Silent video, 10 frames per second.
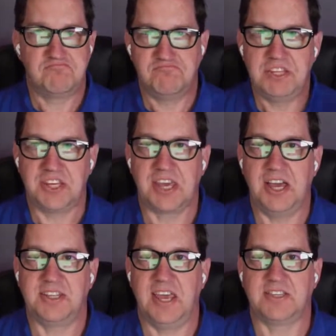in the
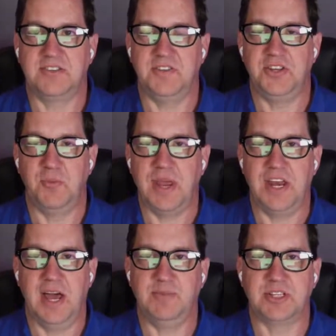context of the
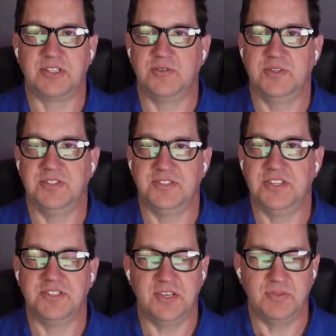domain objects that are in the
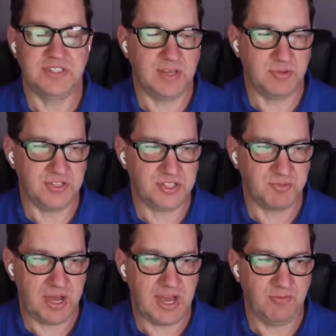system. It's able to
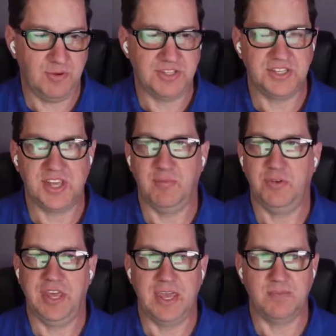spot what the
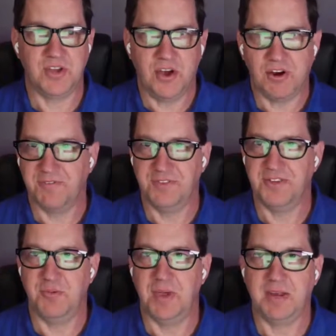table names are for the
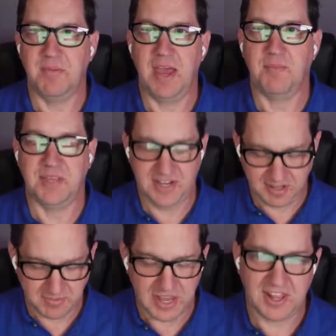domain mapping. And
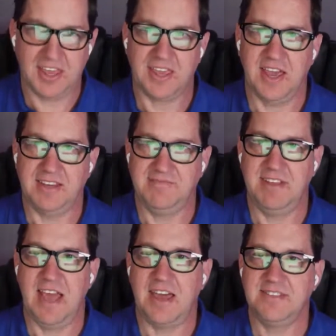I'm kind of like, I
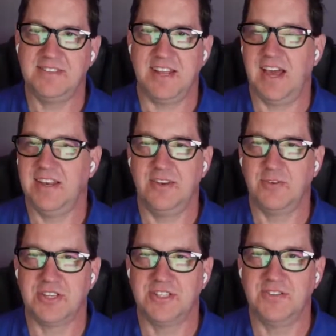didn't know
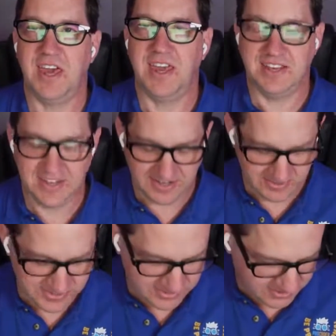it could do that.
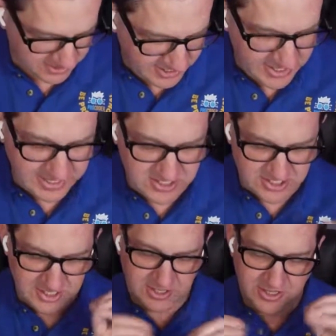It's
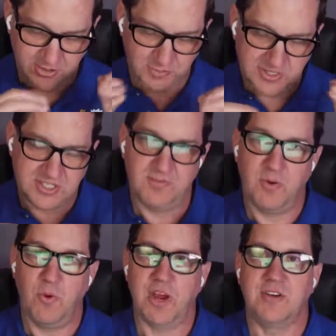just the little bits of
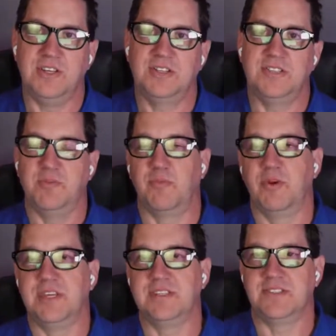awareness that it
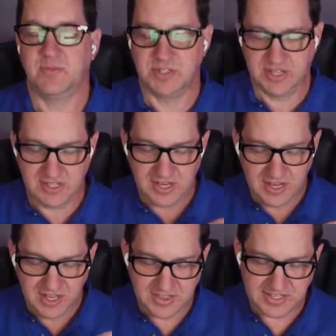brings. It's almost
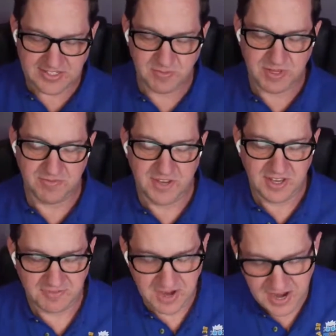that's to me of
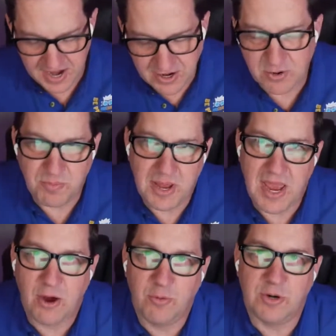higher
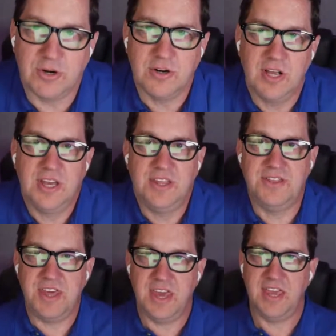power
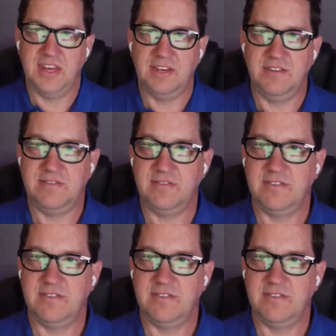than